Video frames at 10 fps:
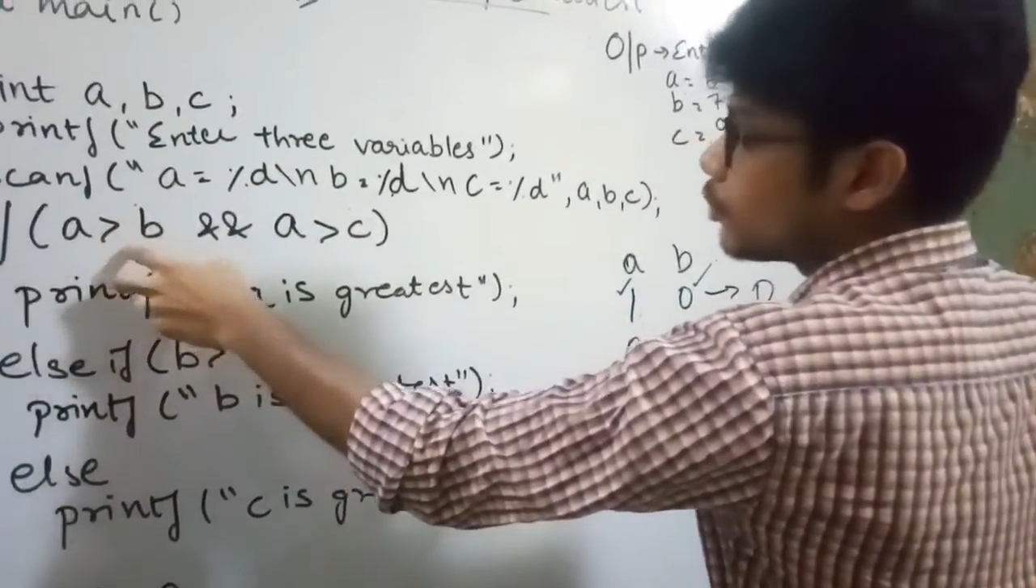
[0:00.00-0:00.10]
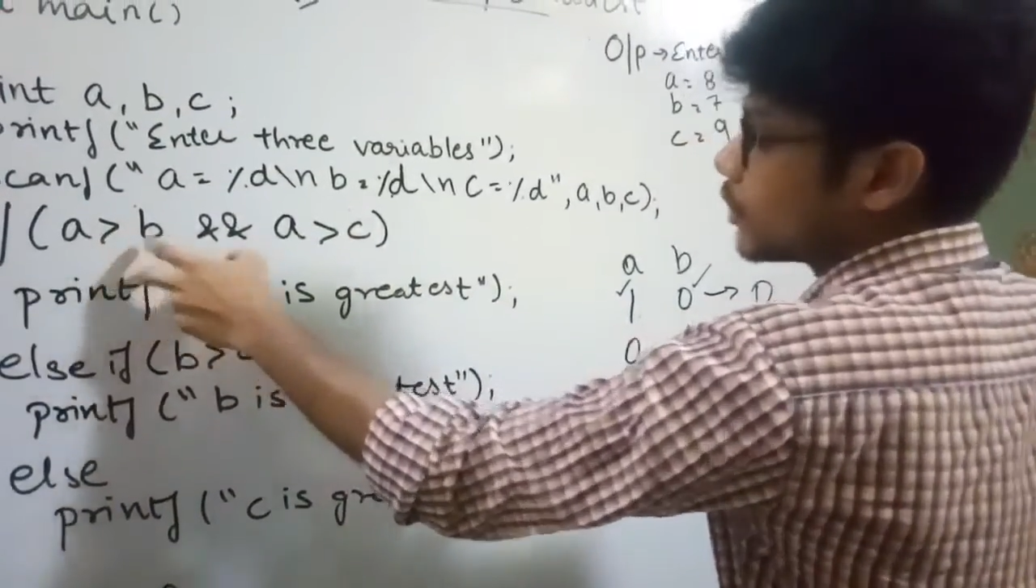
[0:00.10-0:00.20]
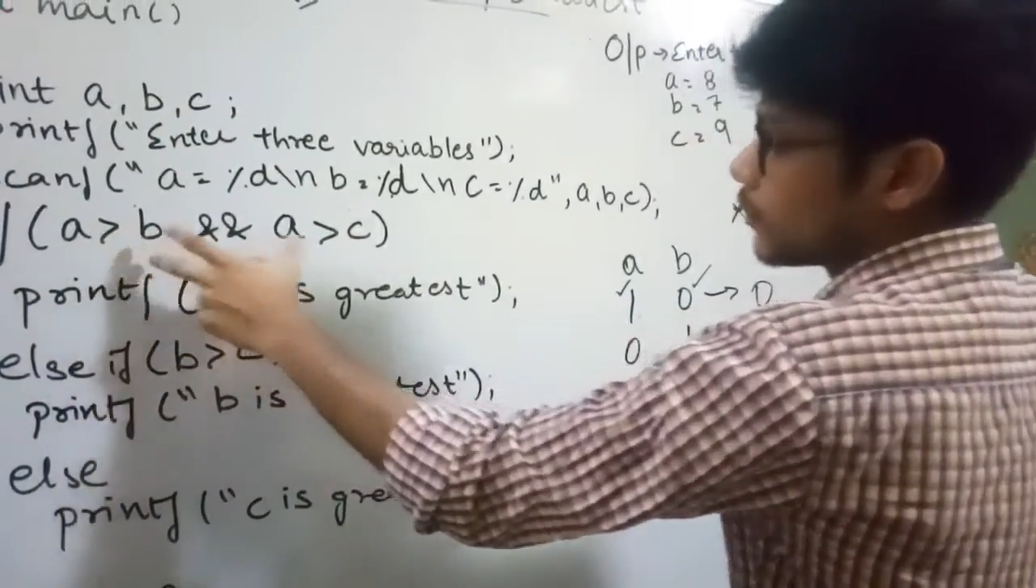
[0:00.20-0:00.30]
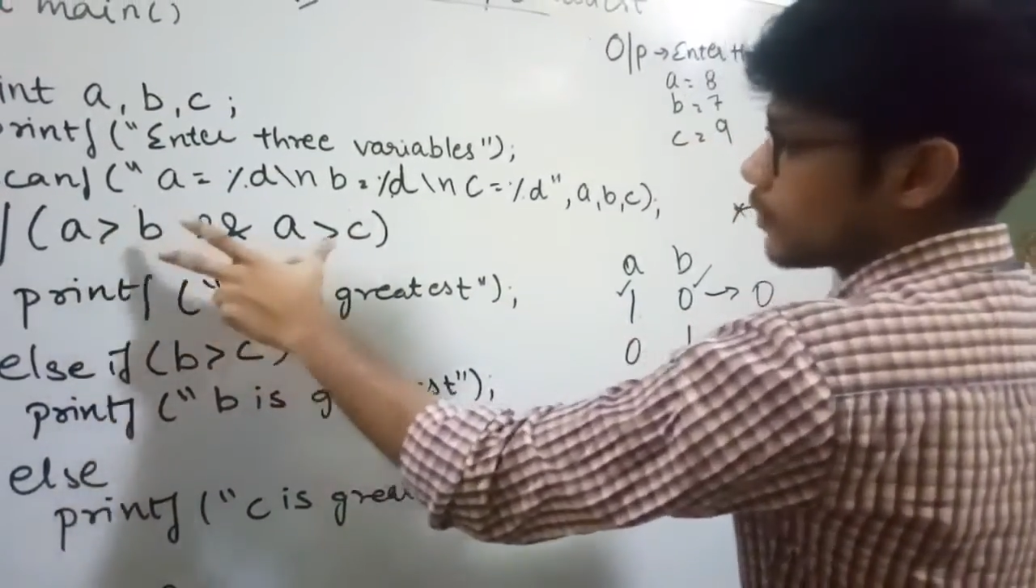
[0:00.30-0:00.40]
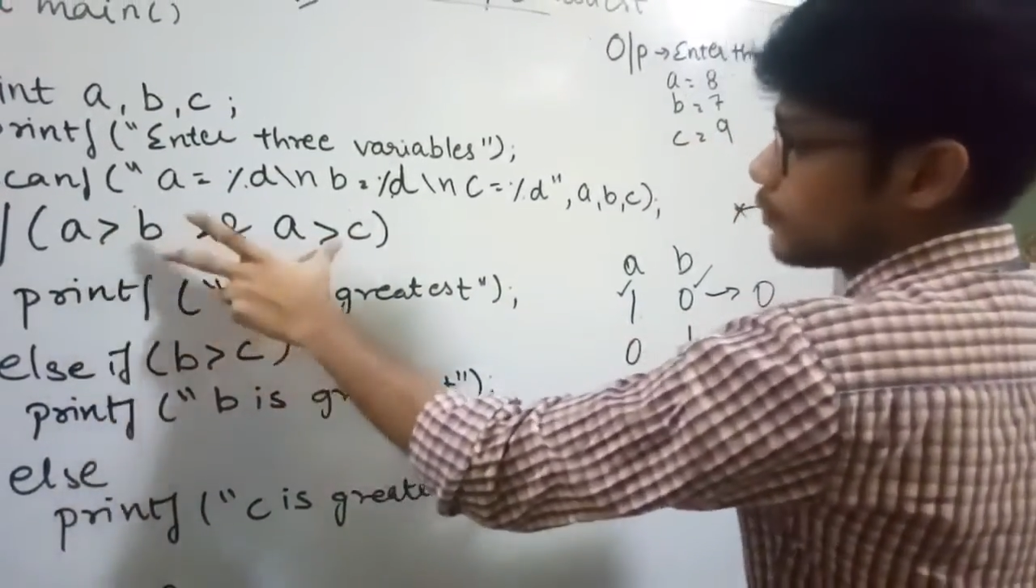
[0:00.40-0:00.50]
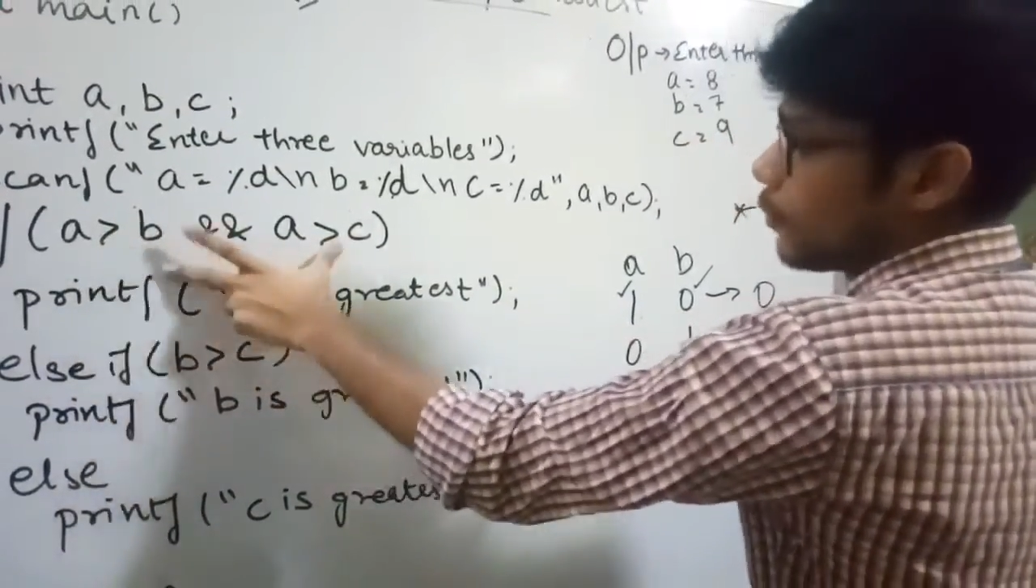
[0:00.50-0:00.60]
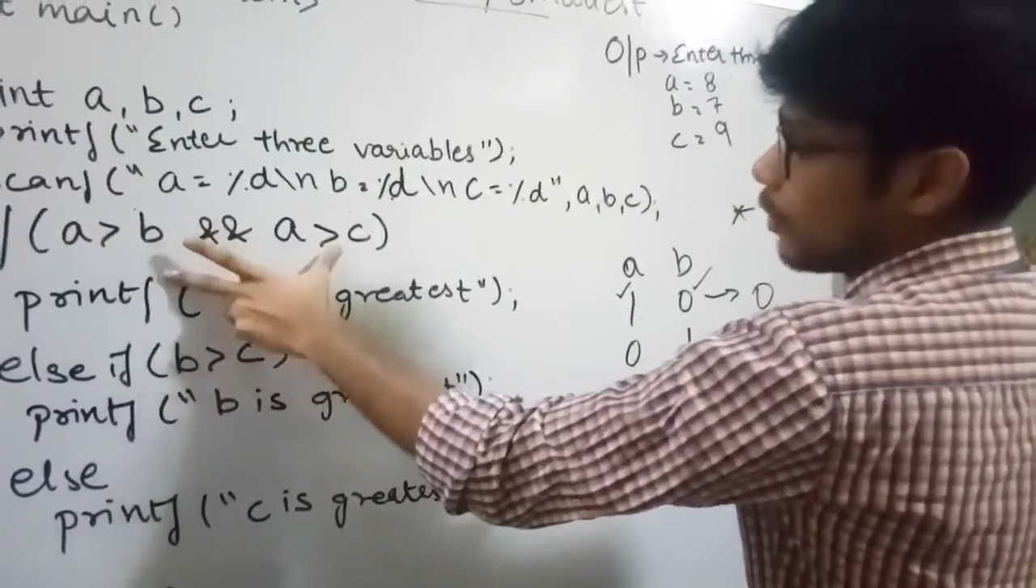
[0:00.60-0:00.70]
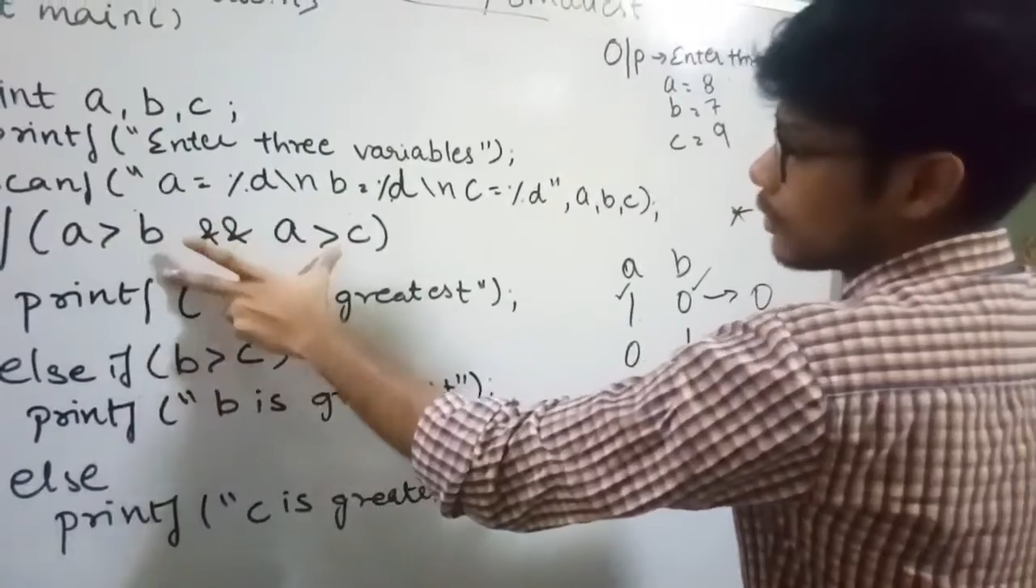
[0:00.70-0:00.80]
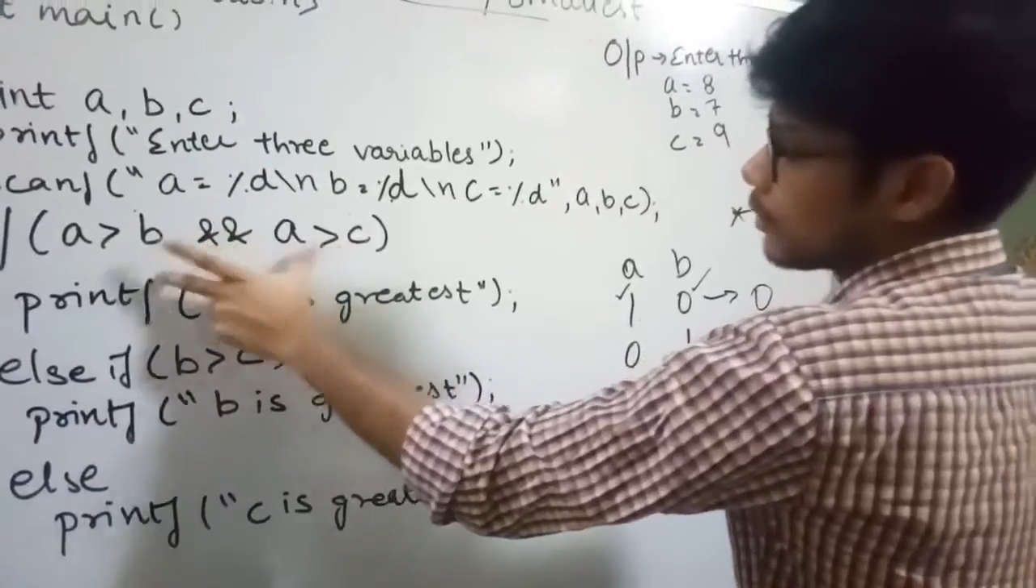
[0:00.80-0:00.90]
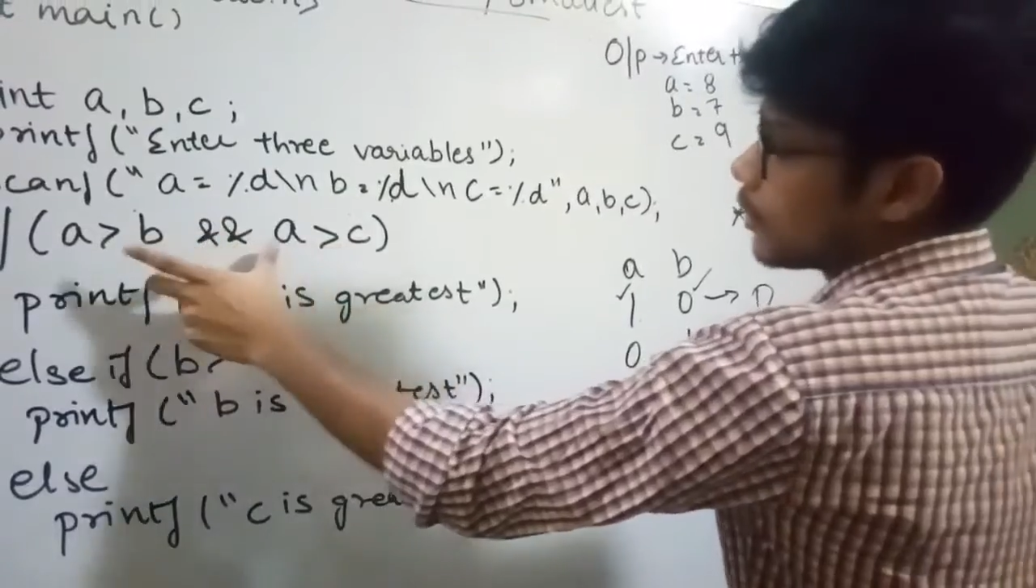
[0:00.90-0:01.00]
this is
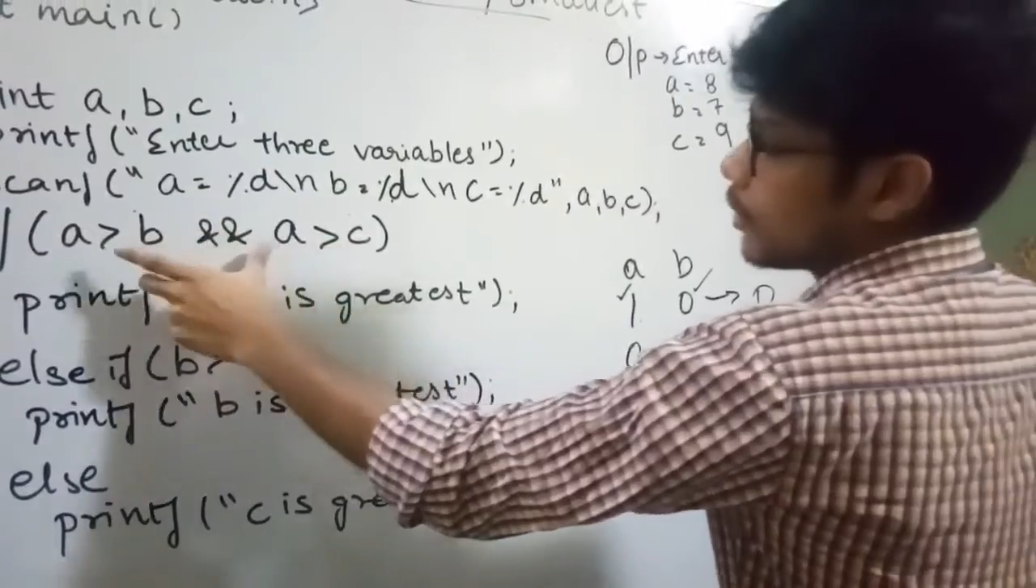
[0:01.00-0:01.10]
false.